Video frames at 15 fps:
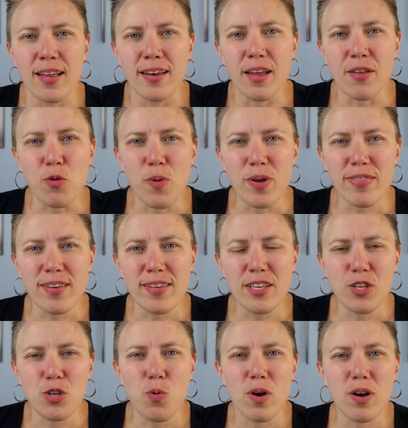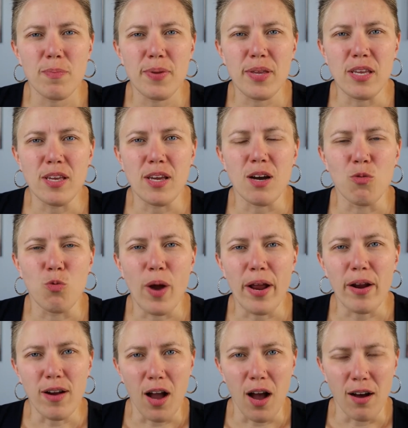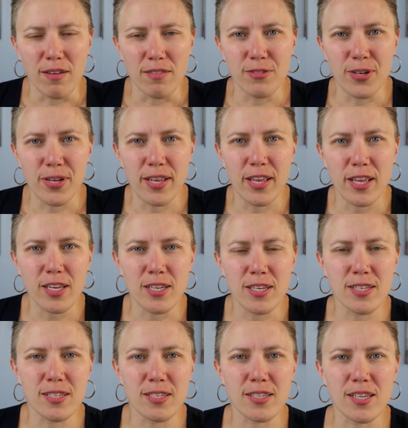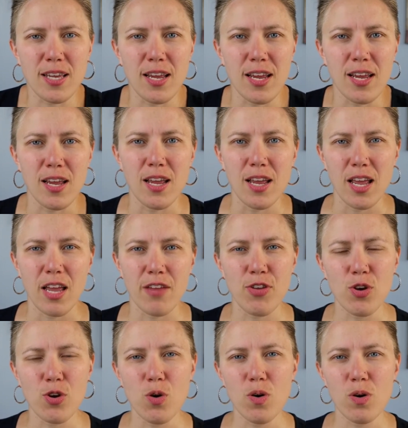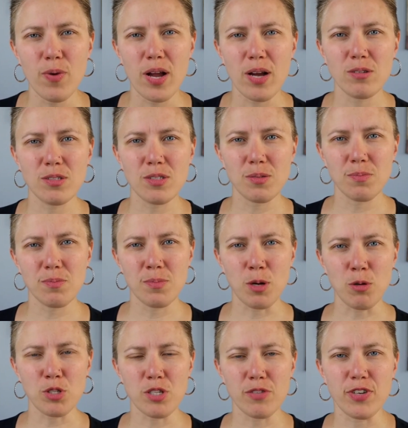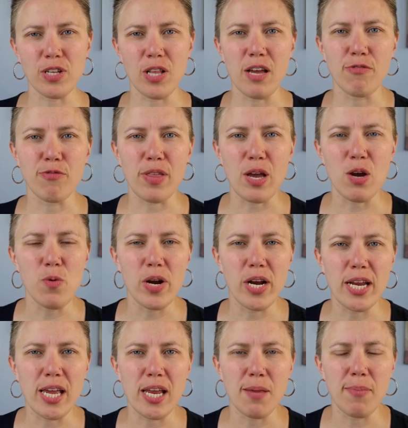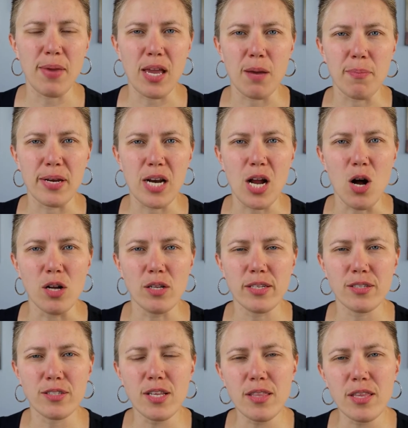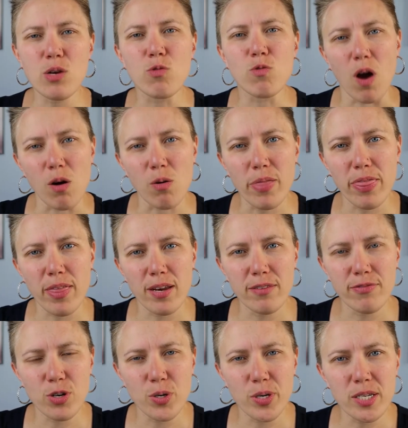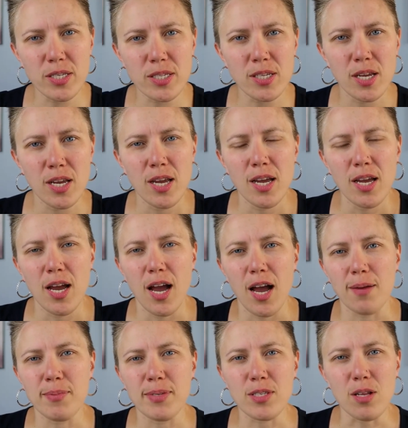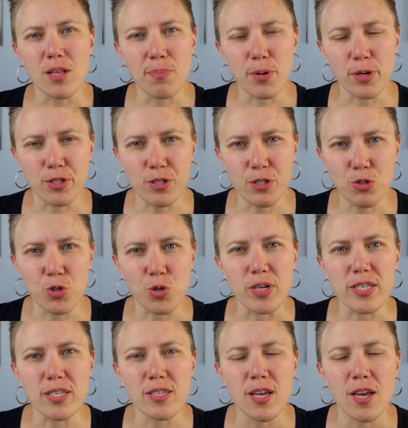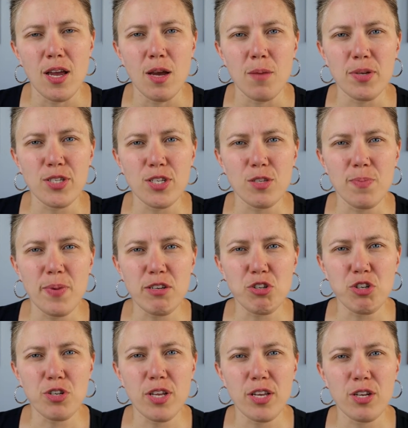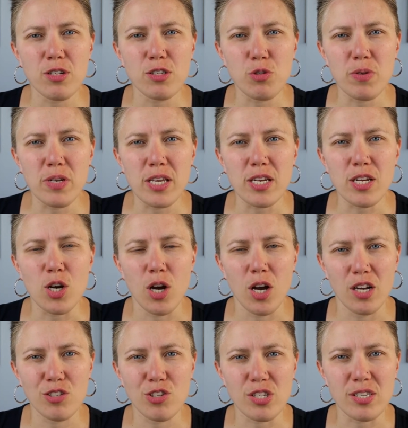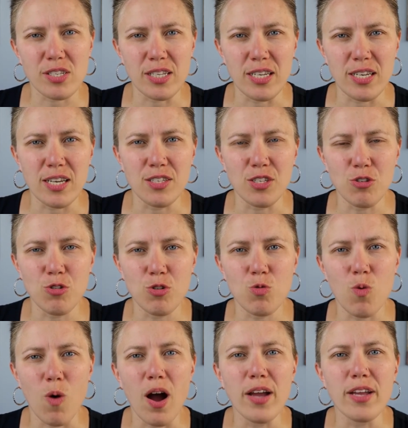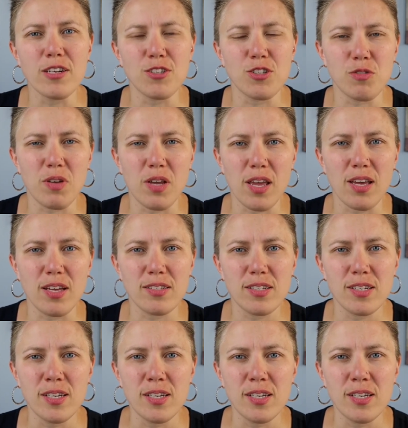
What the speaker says: Now, the one thing that you want to be aware of is if you go around most of your life without wearing any makeup at all, there's nothing wrong with that, of course. It's all a personal choice, but just make sure that you're doing it consciously and you know why you're doing it.